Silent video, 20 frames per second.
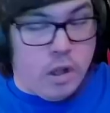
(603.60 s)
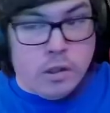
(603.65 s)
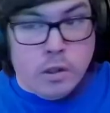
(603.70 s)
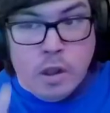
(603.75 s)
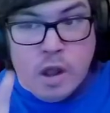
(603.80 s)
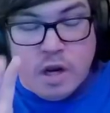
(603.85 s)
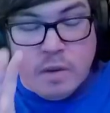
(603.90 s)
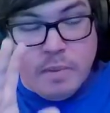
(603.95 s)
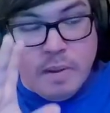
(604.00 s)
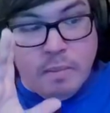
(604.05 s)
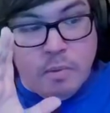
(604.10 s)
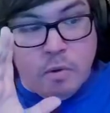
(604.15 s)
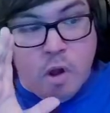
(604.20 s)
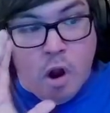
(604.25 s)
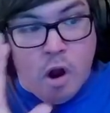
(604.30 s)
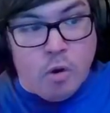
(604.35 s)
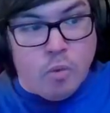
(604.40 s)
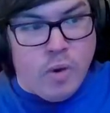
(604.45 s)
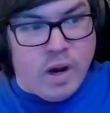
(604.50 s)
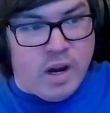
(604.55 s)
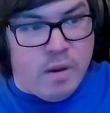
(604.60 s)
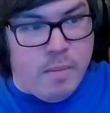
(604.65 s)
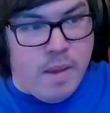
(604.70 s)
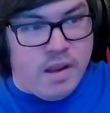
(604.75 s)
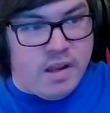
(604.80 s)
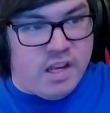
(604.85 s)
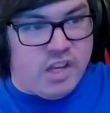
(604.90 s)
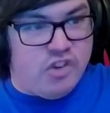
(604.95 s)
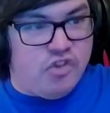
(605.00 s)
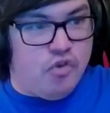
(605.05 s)
lot of people are
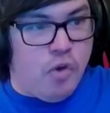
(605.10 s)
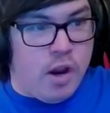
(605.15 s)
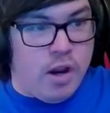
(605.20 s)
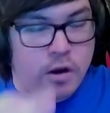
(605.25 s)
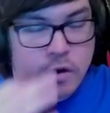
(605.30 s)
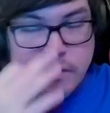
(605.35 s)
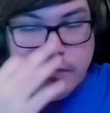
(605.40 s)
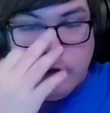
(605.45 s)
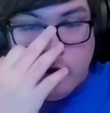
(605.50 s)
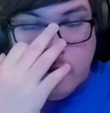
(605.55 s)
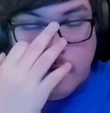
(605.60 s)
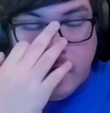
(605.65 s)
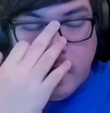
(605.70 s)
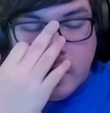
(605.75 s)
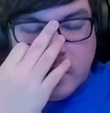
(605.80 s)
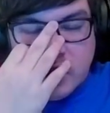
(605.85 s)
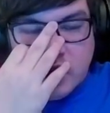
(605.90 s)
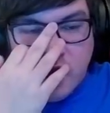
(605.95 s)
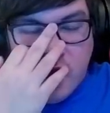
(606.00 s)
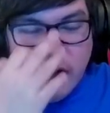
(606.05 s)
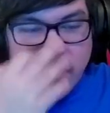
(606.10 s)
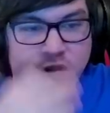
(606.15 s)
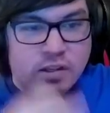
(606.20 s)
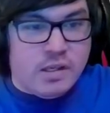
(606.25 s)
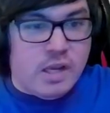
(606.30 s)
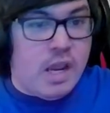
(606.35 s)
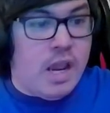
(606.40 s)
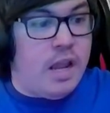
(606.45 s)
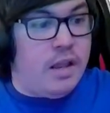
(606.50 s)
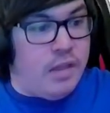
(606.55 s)
recommending Striker for America
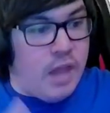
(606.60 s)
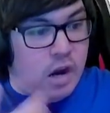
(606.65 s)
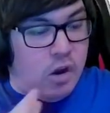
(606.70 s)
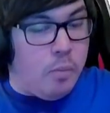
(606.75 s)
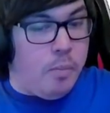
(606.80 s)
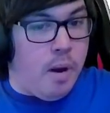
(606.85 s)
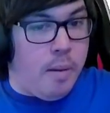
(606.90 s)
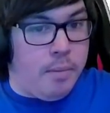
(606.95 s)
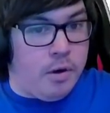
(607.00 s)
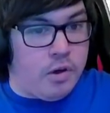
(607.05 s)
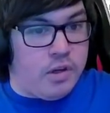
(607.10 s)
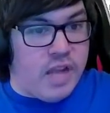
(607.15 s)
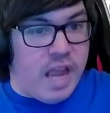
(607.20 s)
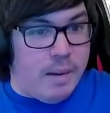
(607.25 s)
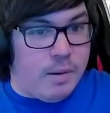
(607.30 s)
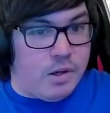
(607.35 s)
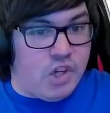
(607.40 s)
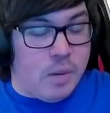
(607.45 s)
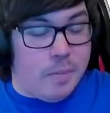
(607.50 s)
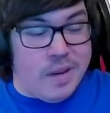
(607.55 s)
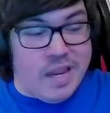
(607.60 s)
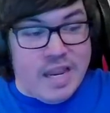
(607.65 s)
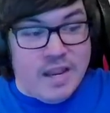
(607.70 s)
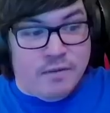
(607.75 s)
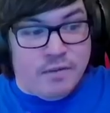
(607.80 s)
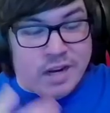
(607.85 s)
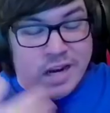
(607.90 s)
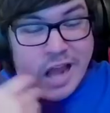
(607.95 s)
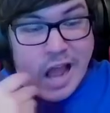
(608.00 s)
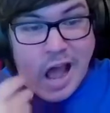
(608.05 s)
Chavez. That'll bump her damage up
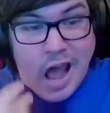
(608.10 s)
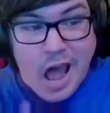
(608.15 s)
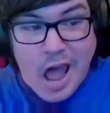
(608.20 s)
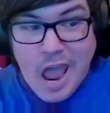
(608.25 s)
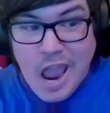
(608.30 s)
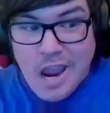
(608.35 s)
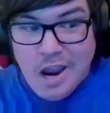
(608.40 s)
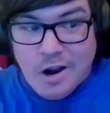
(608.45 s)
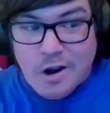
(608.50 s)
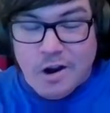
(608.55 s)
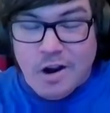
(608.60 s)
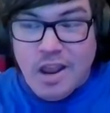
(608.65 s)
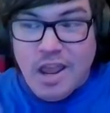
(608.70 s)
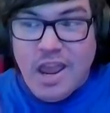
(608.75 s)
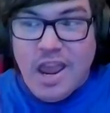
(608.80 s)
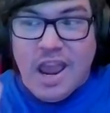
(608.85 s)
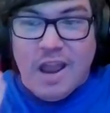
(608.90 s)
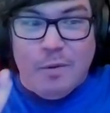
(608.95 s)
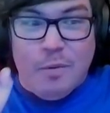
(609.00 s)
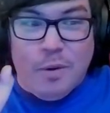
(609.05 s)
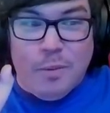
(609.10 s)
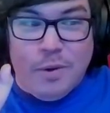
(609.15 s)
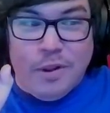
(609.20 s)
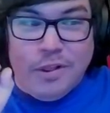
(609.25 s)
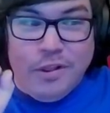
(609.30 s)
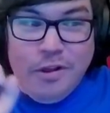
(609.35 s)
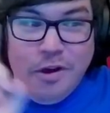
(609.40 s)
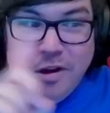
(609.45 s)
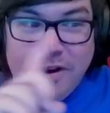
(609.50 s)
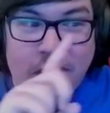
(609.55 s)
even higher. And when we
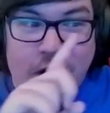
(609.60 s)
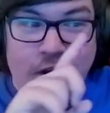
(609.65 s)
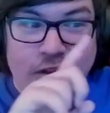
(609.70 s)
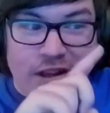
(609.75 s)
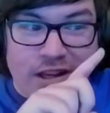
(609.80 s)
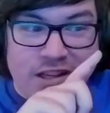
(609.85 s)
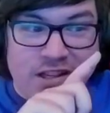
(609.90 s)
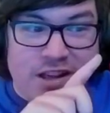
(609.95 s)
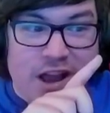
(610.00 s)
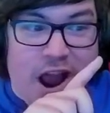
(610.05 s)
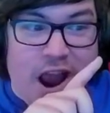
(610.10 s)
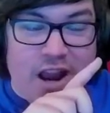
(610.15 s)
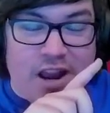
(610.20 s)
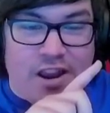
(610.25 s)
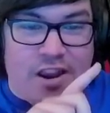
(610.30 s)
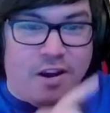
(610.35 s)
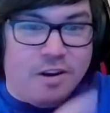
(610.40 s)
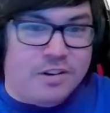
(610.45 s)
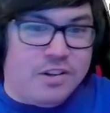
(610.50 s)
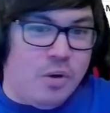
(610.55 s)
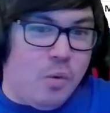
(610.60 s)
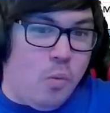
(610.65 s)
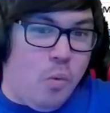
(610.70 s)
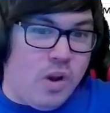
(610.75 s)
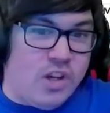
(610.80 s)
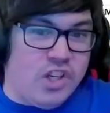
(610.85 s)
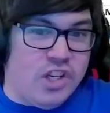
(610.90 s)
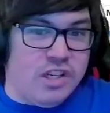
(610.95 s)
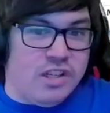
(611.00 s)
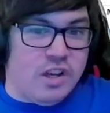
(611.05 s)
look on the side here to
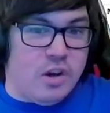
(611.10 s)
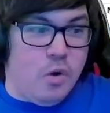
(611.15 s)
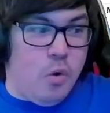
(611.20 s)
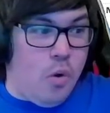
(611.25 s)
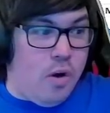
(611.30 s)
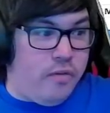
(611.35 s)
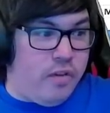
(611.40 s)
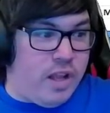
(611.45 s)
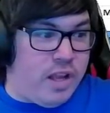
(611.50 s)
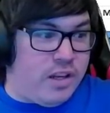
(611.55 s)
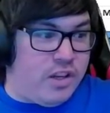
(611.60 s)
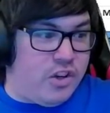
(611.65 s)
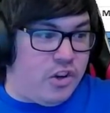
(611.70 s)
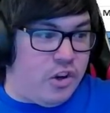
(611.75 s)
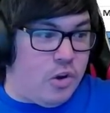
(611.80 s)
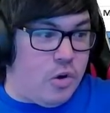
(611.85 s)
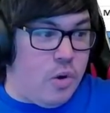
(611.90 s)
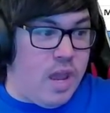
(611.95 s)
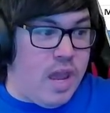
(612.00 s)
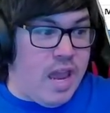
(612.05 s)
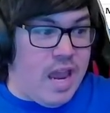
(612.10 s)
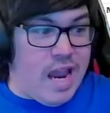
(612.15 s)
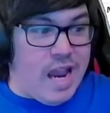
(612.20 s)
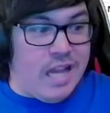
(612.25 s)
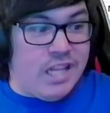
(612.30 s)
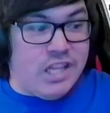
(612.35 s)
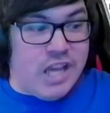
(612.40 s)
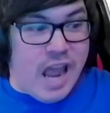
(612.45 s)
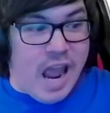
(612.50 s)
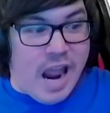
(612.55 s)
what she's equivalent to,
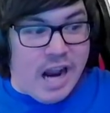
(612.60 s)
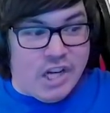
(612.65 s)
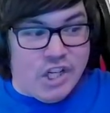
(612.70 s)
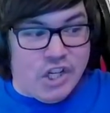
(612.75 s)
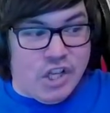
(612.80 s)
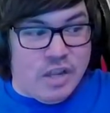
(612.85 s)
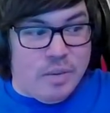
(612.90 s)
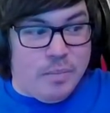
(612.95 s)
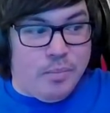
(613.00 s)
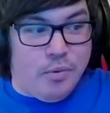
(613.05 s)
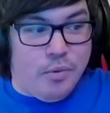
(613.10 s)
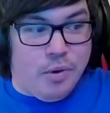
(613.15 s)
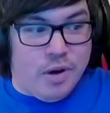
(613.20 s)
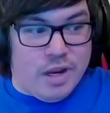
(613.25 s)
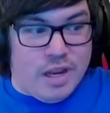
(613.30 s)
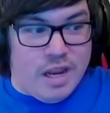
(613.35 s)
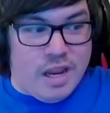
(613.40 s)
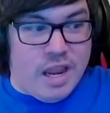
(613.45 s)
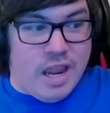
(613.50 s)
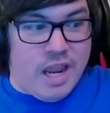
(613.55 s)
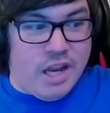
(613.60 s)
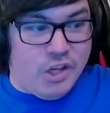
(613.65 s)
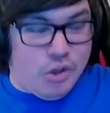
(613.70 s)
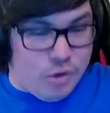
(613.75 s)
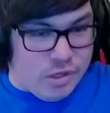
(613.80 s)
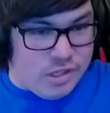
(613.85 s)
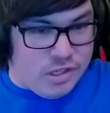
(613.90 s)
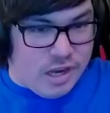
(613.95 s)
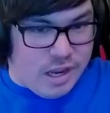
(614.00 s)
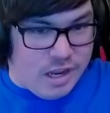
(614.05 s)
it's actually pretty
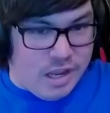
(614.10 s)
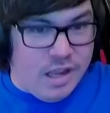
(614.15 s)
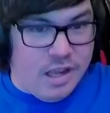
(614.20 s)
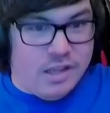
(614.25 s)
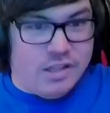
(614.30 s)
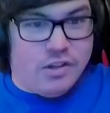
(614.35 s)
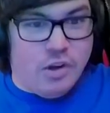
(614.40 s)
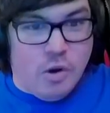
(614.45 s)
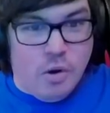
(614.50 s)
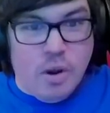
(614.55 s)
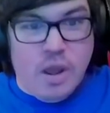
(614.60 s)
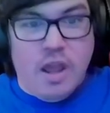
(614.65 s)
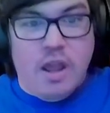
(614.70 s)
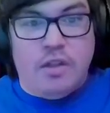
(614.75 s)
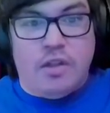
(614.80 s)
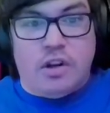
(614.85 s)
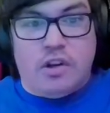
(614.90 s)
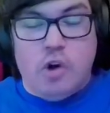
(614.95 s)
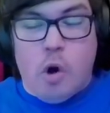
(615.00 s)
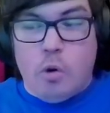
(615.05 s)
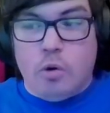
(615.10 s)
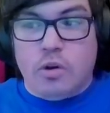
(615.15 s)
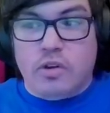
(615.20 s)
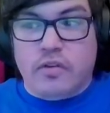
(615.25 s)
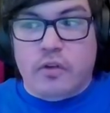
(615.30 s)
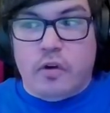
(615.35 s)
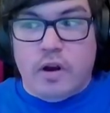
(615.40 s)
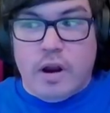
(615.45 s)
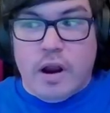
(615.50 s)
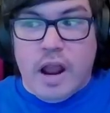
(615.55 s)
interesting. So the totals
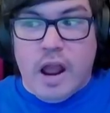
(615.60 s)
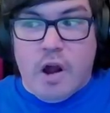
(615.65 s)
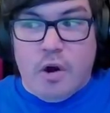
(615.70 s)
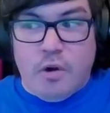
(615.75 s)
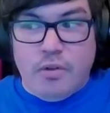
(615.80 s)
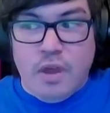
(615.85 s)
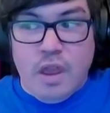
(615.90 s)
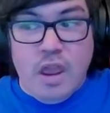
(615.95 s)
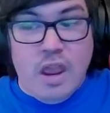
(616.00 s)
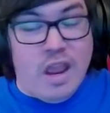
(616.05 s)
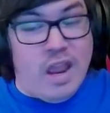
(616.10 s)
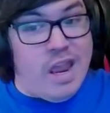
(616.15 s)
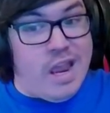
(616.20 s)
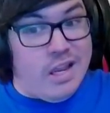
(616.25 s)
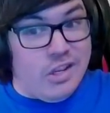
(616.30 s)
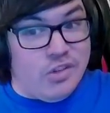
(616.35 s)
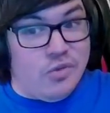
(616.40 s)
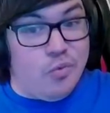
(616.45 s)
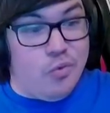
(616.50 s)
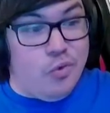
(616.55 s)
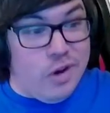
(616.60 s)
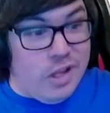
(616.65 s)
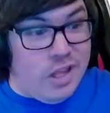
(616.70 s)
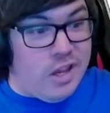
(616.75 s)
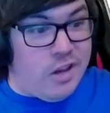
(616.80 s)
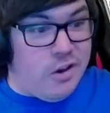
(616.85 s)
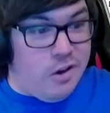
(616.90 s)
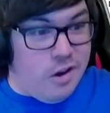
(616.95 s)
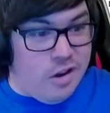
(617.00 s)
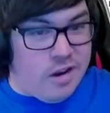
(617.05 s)
for her health is really
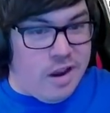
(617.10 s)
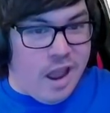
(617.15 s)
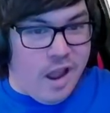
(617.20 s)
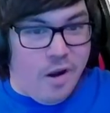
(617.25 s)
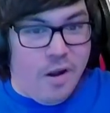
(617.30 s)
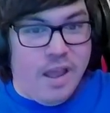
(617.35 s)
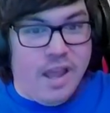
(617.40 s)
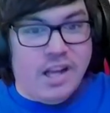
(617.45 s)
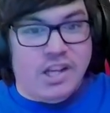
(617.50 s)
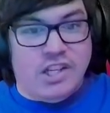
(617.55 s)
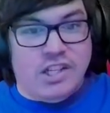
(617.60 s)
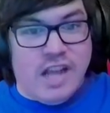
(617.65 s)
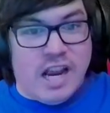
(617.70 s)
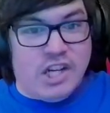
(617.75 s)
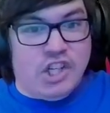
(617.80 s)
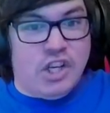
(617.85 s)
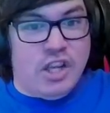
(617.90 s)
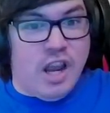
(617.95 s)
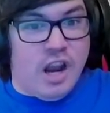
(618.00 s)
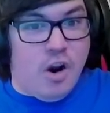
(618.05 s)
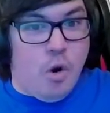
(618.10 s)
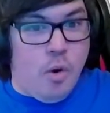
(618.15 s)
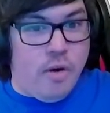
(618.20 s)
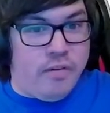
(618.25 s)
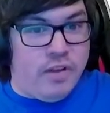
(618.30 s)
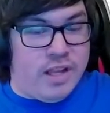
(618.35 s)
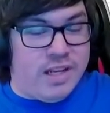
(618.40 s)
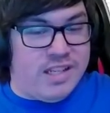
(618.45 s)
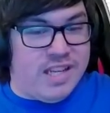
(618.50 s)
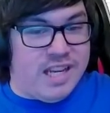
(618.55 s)
good now. She's actually
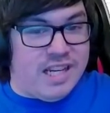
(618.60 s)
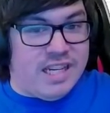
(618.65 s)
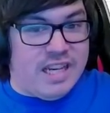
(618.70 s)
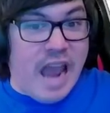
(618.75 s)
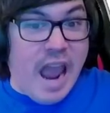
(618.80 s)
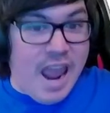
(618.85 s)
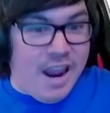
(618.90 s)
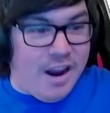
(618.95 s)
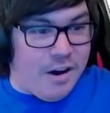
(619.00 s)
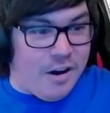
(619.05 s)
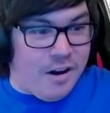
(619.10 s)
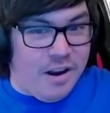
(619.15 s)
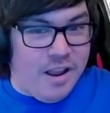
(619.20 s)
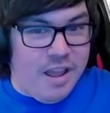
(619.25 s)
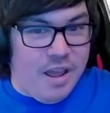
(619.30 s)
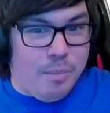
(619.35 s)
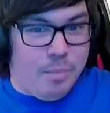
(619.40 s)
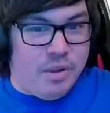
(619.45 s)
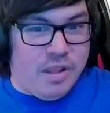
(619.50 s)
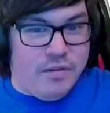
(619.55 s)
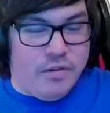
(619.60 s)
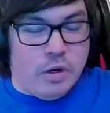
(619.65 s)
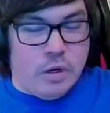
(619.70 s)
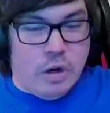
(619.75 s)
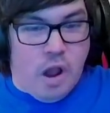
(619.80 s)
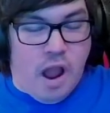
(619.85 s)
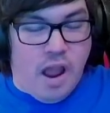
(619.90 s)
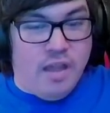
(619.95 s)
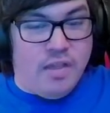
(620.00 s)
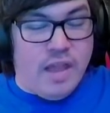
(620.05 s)
equivalent to Dagger, believe it or
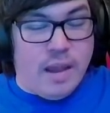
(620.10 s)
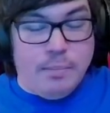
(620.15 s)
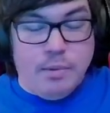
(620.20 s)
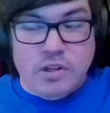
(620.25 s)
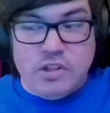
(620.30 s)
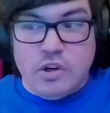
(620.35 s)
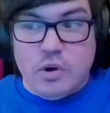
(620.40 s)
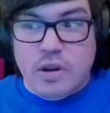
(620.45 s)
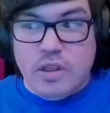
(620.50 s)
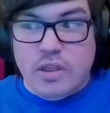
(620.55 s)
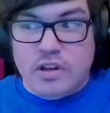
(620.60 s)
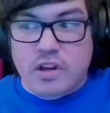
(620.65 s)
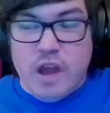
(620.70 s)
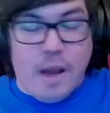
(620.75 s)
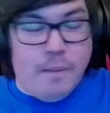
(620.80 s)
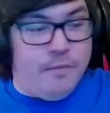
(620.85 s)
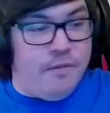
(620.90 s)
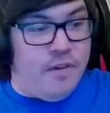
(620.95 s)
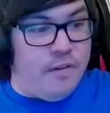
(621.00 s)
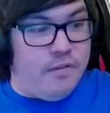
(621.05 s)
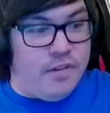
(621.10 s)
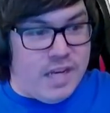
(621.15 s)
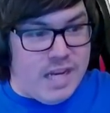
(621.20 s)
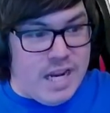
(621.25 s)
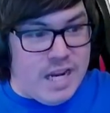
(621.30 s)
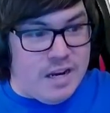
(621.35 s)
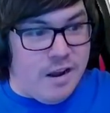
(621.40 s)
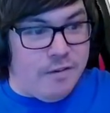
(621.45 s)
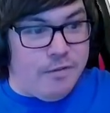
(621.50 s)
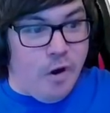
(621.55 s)
not, and that puts her in the top
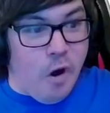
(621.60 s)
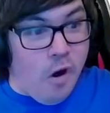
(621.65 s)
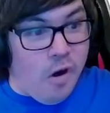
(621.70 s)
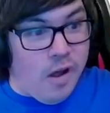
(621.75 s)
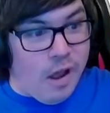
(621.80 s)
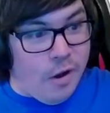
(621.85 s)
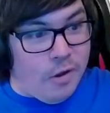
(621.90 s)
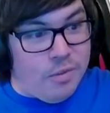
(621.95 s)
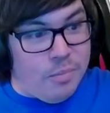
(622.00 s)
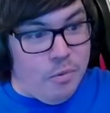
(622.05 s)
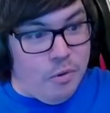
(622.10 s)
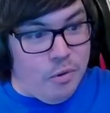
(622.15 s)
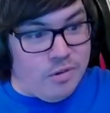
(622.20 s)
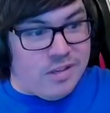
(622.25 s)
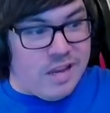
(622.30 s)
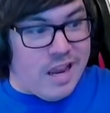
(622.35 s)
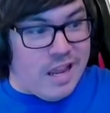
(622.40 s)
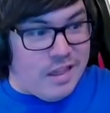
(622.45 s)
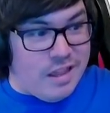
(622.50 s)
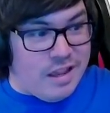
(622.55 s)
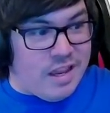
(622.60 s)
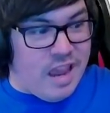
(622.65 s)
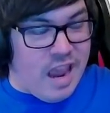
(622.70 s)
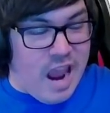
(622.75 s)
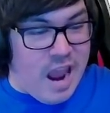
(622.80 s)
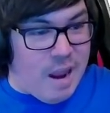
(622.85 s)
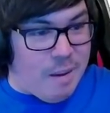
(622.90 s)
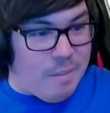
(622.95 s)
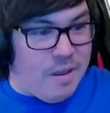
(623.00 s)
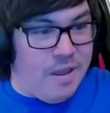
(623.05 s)
15 of all health pools in the
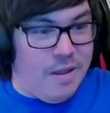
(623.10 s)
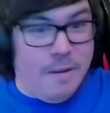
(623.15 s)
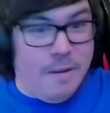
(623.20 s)
game.